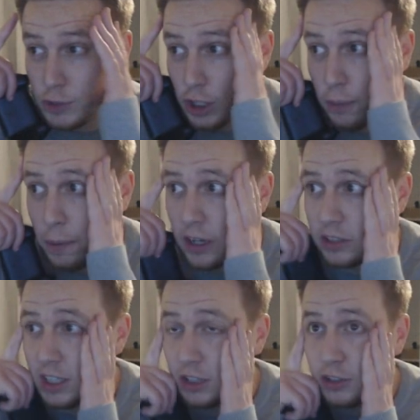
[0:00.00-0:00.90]
Should have
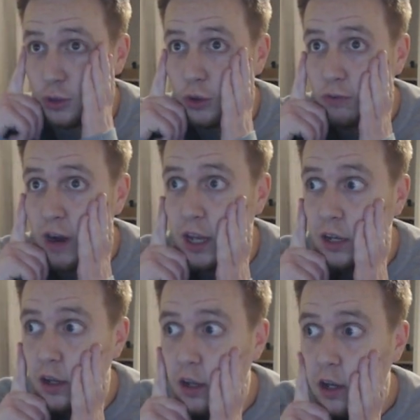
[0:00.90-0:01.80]
passed it. I saw the run.
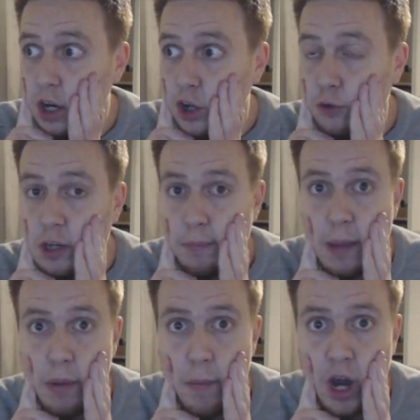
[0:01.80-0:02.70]
I'd already
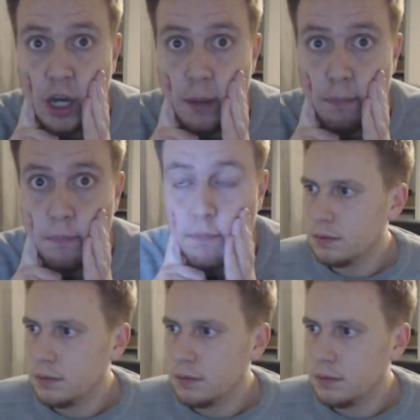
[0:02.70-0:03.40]
made my mind up.